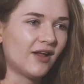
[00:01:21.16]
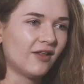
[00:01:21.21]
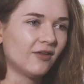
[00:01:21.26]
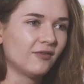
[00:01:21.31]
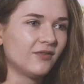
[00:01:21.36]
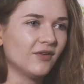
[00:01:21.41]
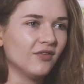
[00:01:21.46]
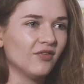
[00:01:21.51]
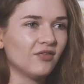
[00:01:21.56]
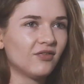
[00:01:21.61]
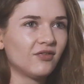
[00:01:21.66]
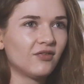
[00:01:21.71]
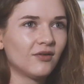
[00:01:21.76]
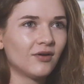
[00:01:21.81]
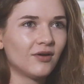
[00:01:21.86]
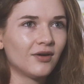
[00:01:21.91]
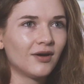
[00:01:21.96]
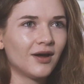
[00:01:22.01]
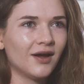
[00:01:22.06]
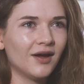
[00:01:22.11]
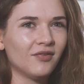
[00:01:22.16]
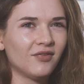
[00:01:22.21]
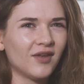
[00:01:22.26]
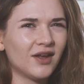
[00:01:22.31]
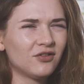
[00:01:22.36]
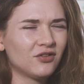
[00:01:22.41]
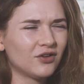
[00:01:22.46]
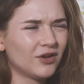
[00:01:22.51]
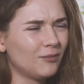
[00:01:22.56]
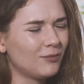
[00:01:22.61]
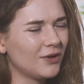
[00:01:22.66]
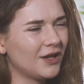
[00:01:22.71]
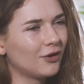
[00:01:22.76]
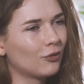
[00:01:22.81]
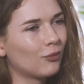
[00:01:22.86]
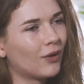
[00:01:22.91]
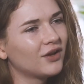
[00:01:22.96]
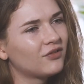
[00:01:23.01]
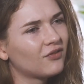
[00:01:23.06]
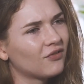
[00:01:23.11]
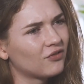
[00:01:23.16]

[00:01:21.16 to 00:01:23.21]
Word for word: elephants essentially being quite